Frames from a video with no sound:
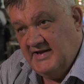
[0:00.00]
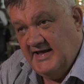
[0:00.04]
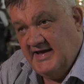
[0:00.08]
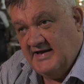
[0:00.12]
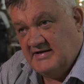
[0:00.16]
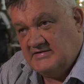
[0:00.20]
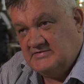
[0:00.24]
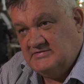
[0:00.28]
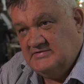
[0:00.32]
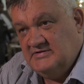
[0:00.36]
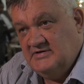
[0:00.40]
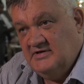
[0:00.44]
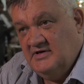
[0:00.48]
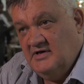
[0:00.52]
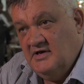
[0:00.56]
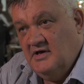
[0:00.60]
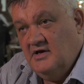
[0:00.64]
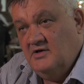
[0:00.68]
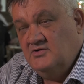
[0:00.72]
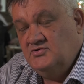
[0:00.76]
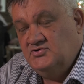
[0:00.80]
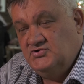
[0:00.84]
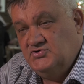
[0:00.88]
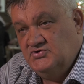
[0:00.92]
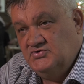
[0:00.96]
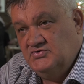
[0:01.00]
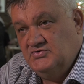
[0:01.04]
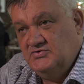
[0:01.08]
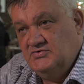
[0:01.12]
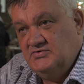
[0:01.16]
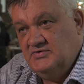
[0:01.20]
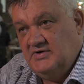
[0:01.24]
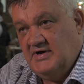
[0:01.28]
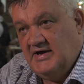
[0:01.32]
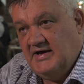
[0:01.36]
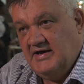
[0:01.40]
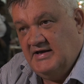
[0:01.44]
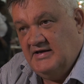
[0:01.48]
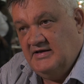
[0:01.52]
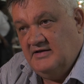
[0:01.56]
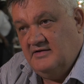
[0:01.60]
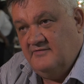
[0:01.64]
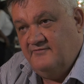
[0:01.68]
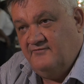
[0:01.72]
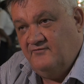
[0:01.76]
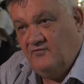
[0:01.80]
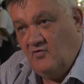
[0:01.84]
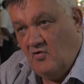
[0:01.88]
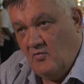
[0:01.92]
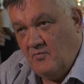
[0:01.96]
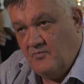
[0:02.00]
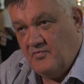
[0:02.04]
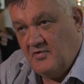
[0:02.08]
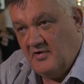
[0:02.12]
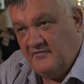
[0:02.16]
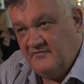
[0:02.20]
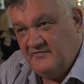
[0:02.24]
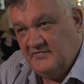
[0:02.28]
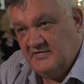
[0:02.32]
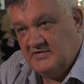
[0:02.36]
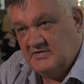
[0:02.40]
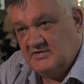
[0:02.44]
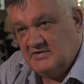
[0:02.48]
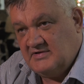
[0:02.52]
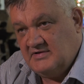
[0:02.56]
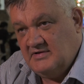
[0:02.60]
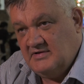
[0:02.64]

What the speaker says: act to a for-profit